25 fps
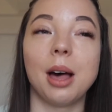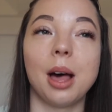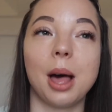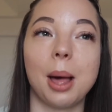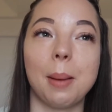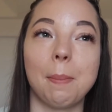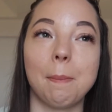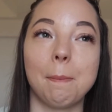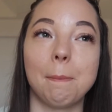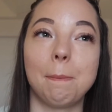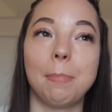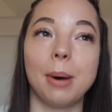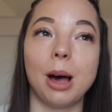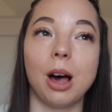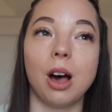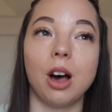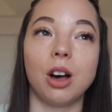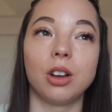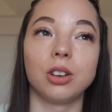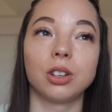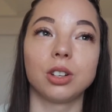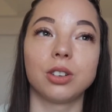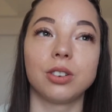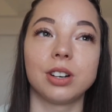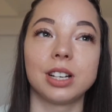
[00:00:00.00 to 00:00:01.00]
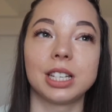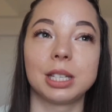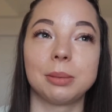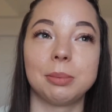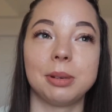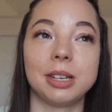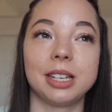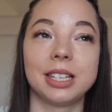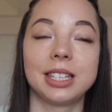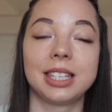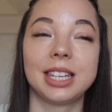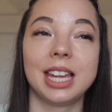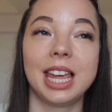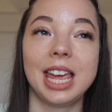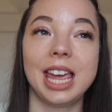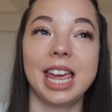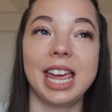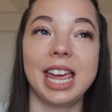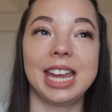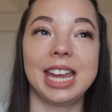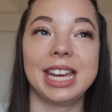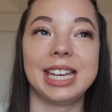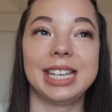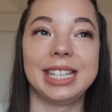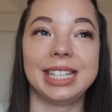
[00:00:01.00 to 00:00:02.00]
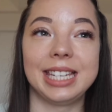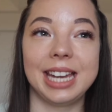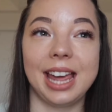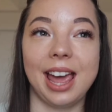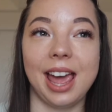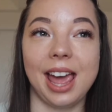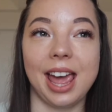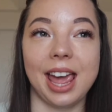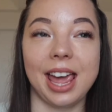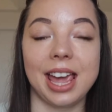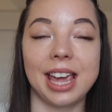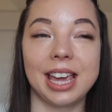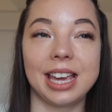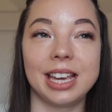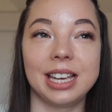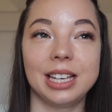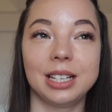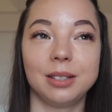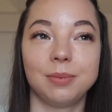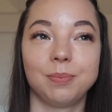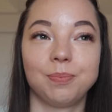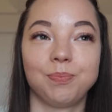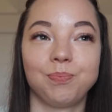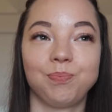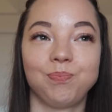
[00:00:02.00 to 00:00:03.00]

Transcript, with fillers: Um, but on Christmas day,